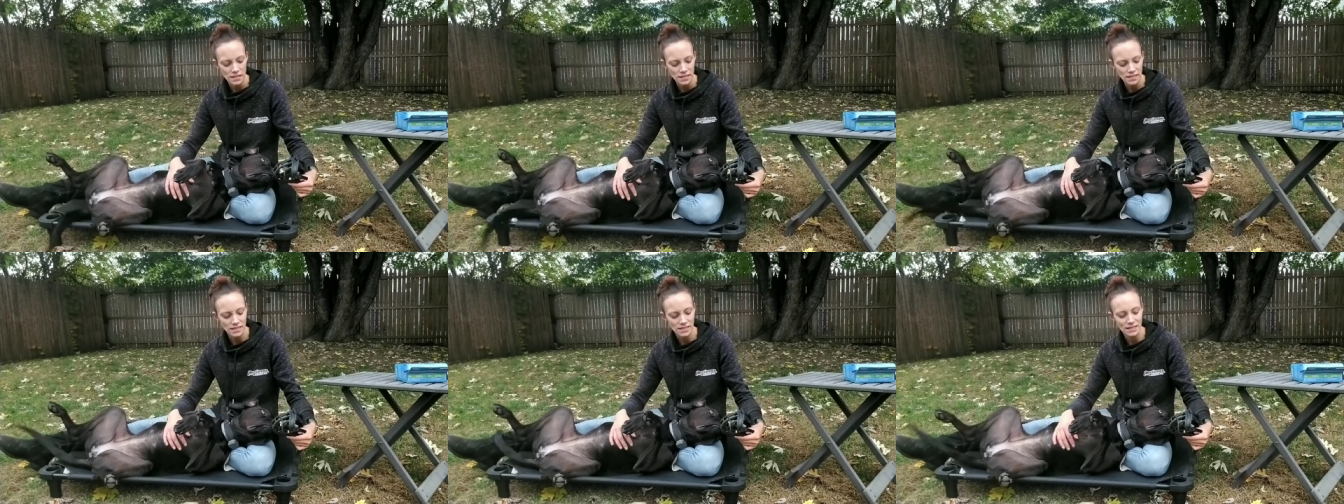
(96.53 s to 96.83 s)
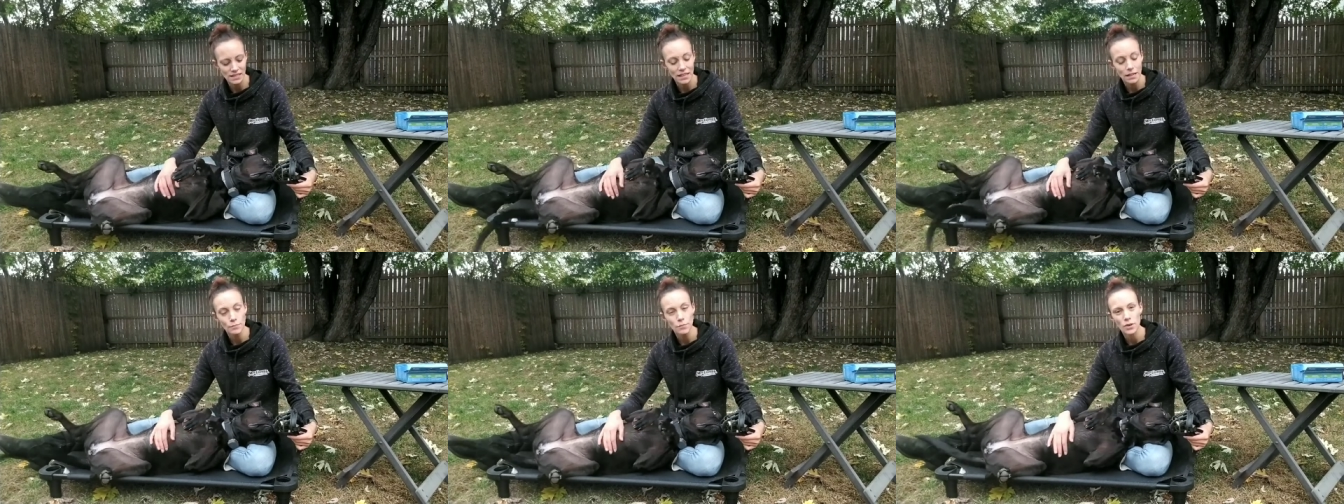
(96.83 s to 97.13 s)

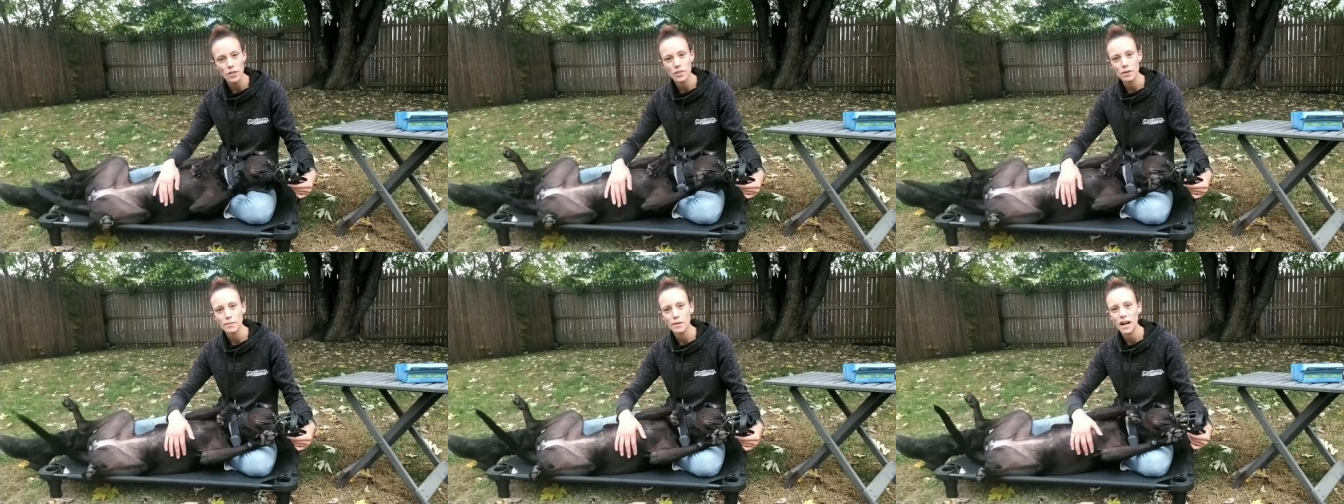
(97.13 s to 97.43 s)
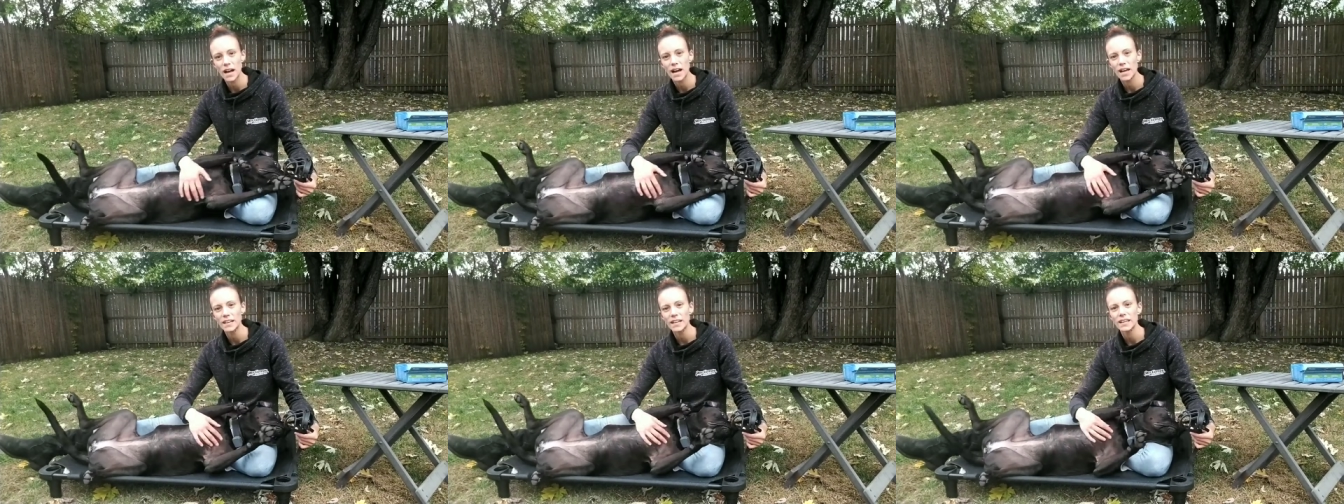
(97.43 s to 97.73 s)
sleep with them
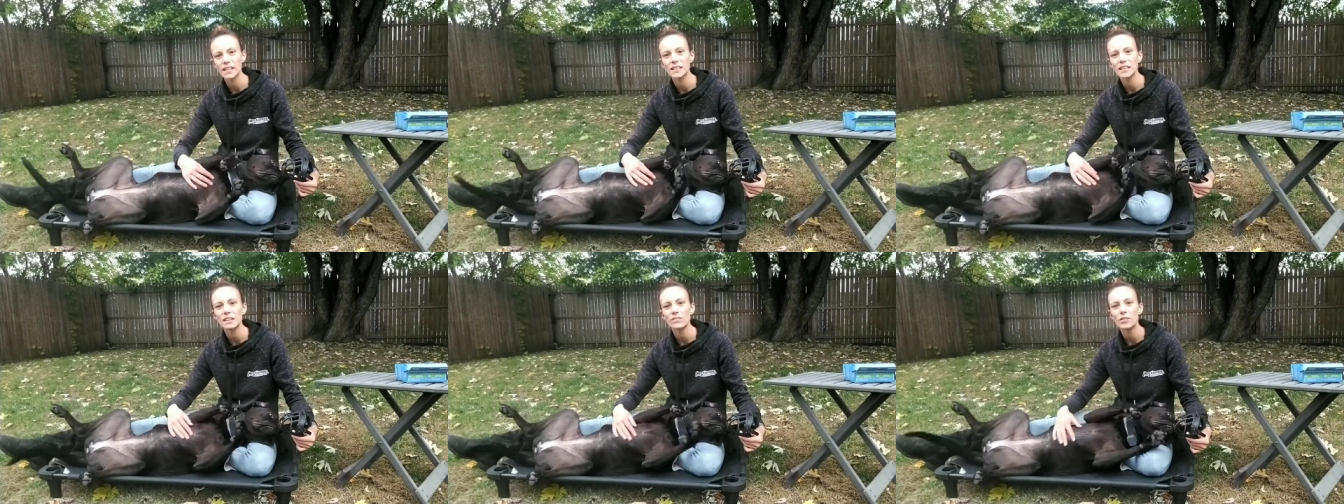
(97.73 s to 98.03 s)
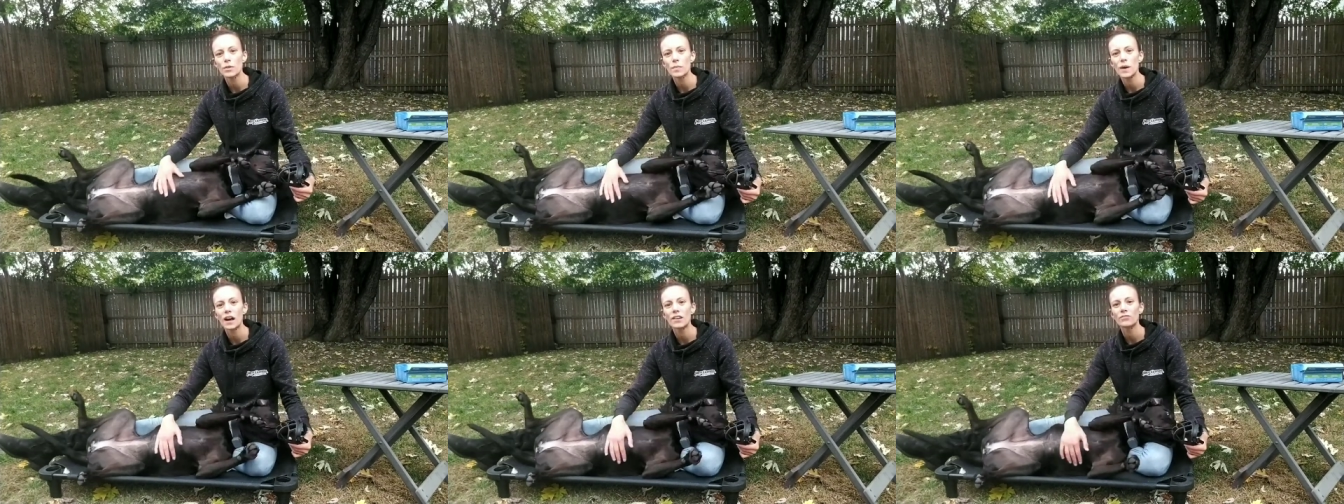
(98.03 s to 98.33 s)
on, and leave
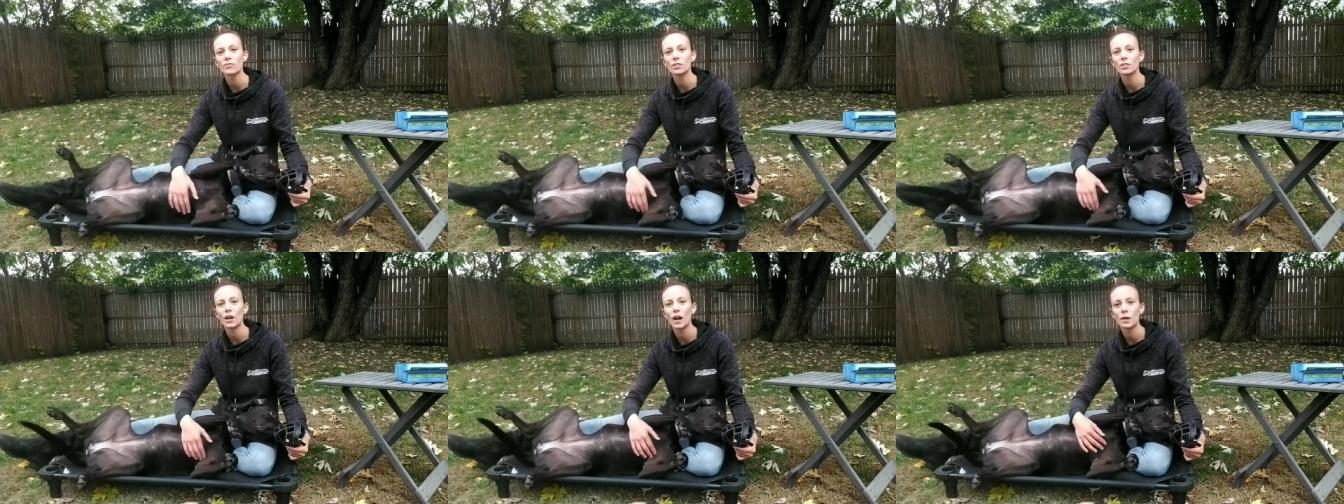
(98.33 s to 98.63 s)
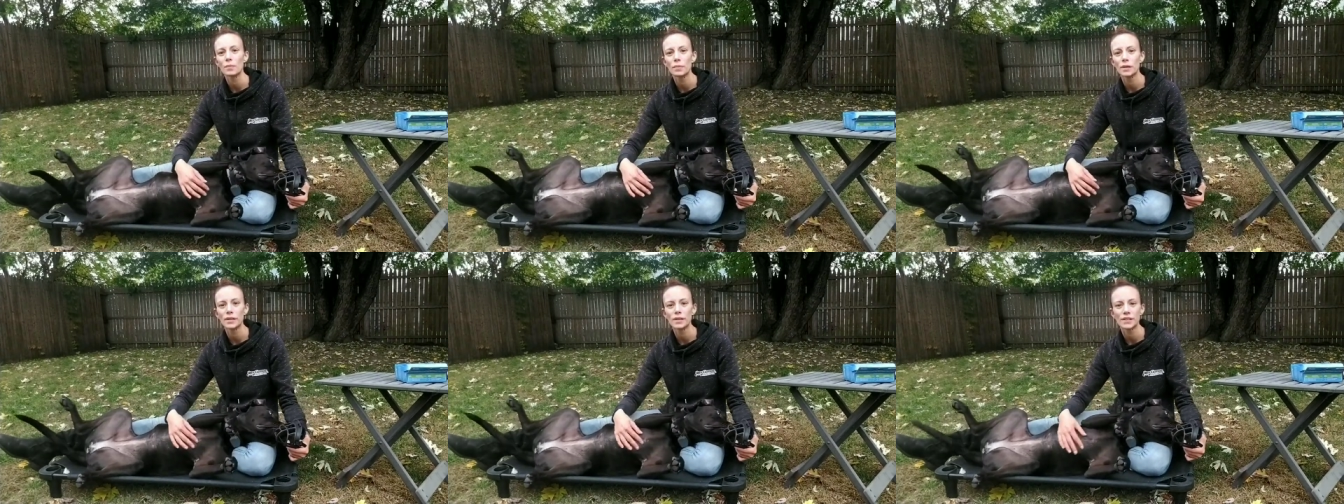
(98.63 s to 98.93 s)
them on for
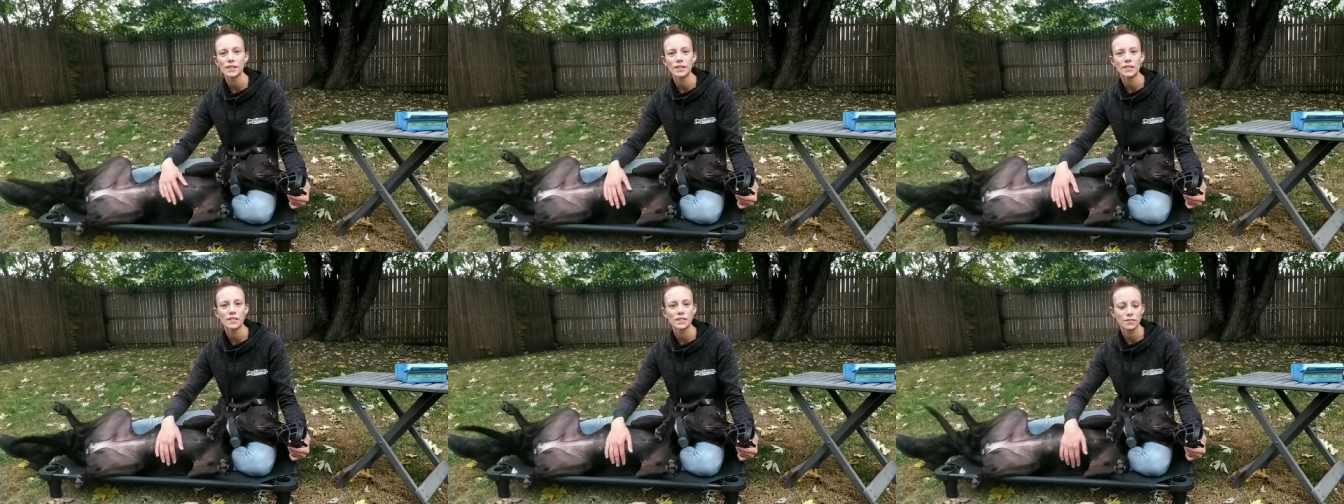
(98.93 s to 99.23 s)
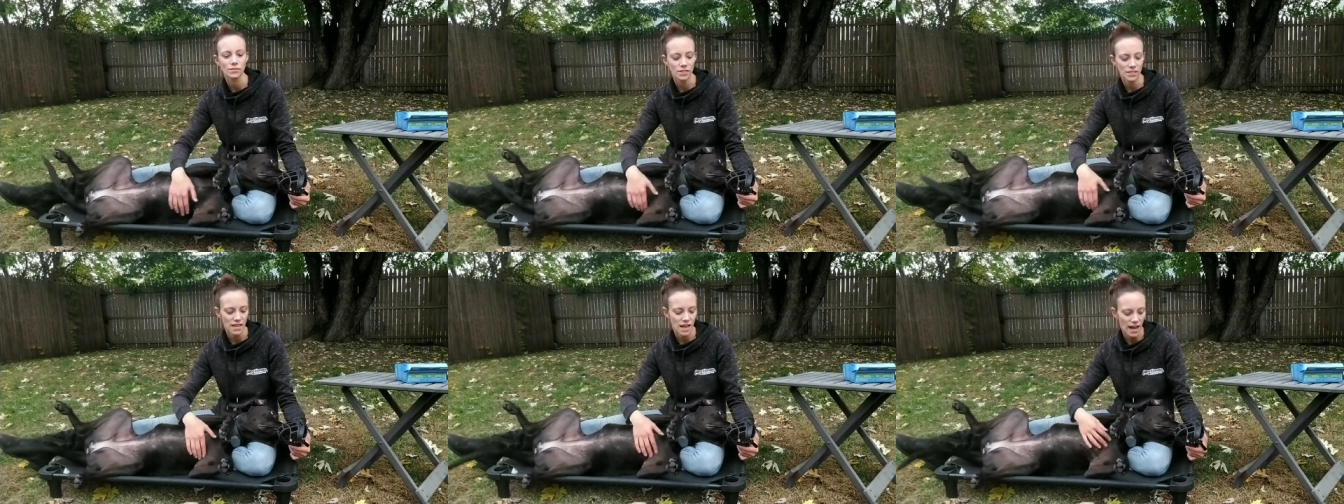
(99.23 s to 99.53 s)
long periods
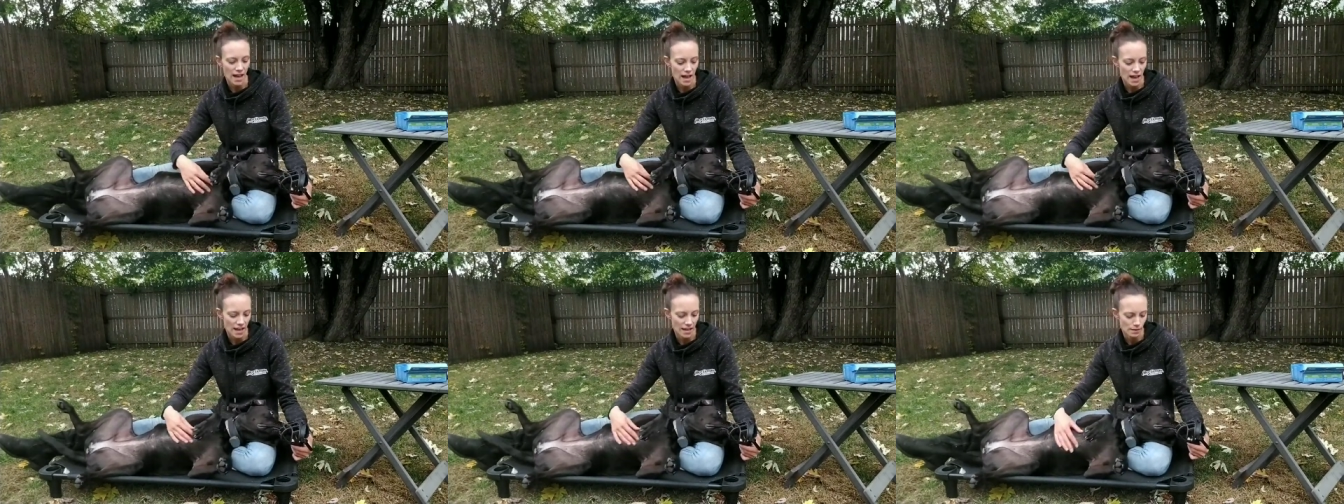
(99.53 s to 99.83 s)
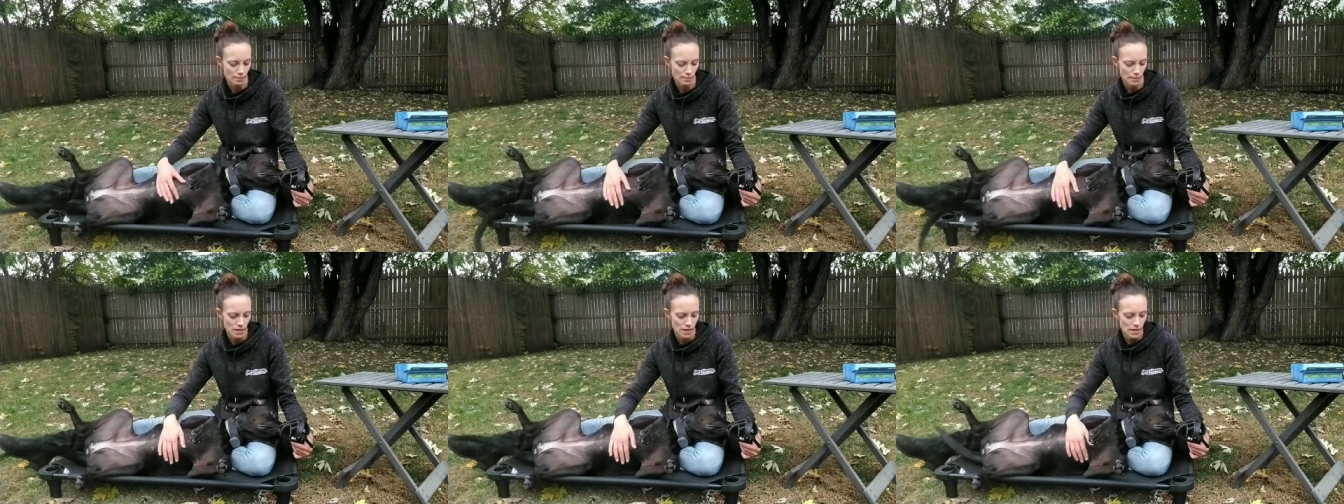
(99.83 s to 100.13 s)
of
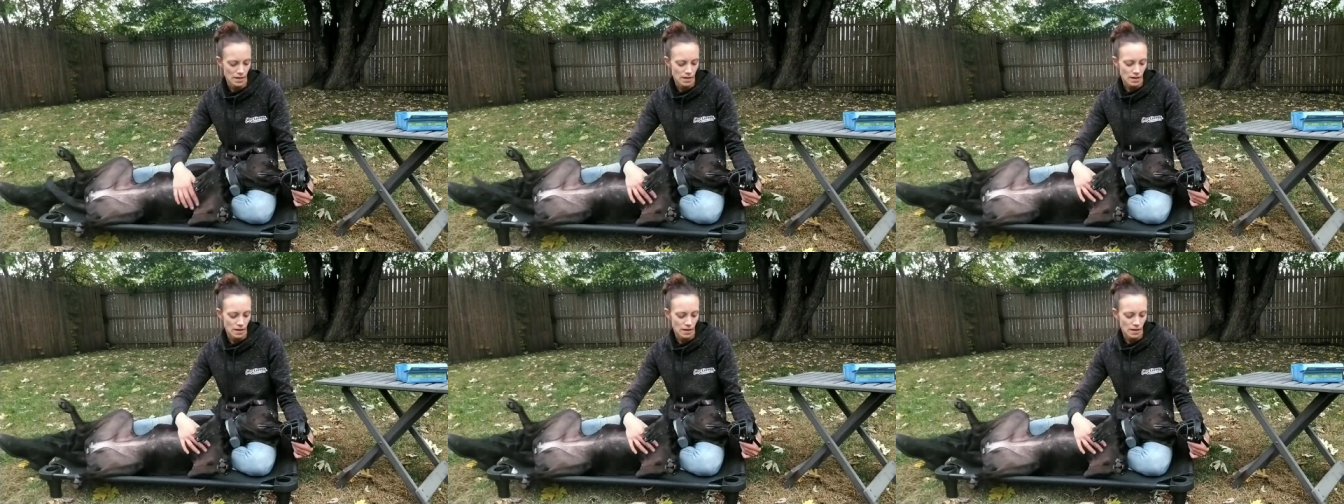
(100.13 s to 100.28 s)
time.